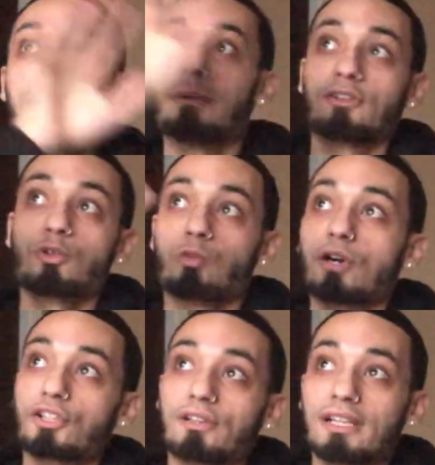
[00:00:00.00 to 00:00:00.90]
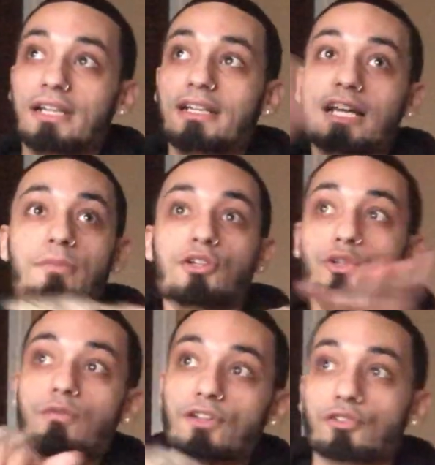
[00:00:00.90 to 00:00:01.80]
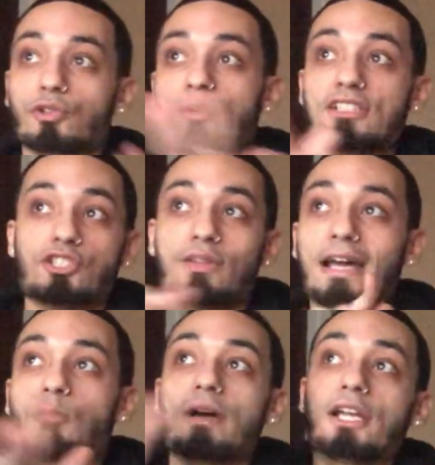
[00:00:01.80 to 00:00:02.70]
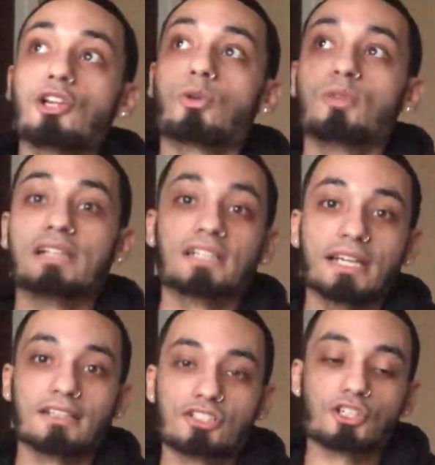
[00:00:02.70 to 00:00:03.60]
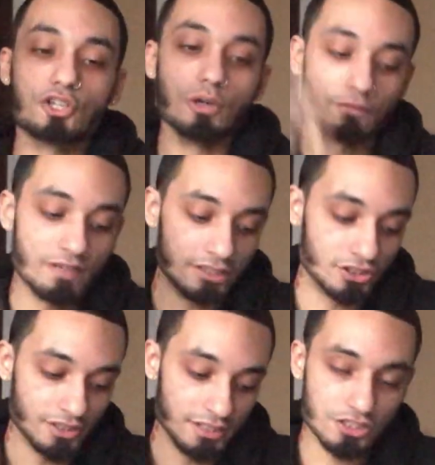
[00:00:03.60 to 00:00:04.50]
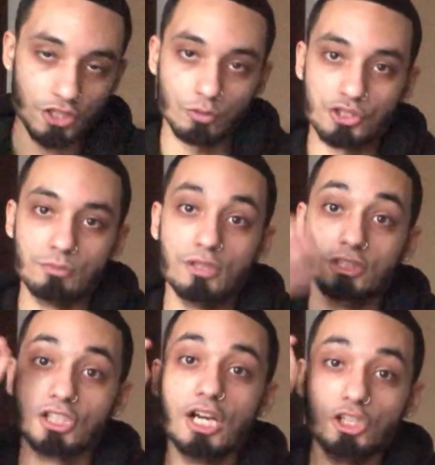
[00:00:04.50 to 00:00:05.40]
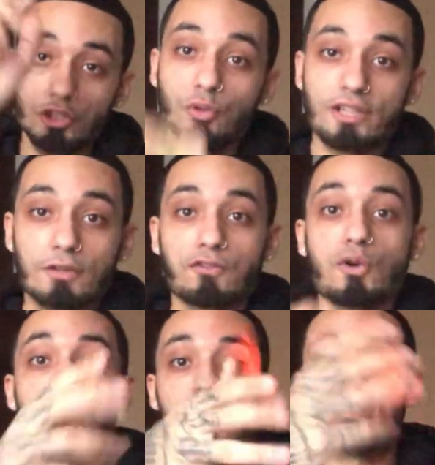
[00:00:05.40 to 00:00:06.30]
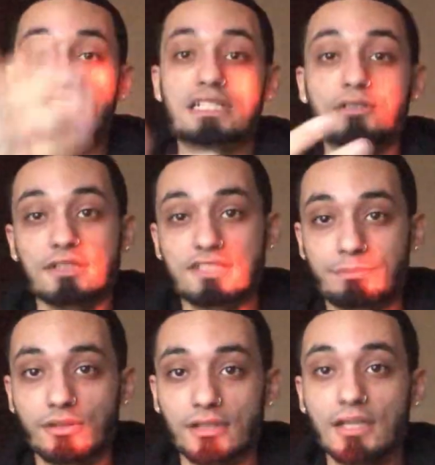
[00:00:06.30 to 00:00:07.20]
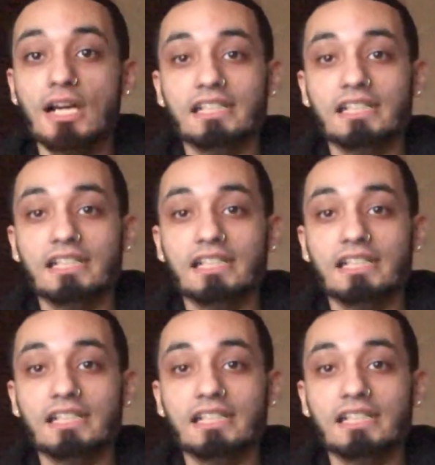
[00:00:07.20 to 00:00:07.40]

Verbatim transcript: about the world you're in and maneuver through it so that way you don't let the external affect your internal too much you therefore are a serious spirit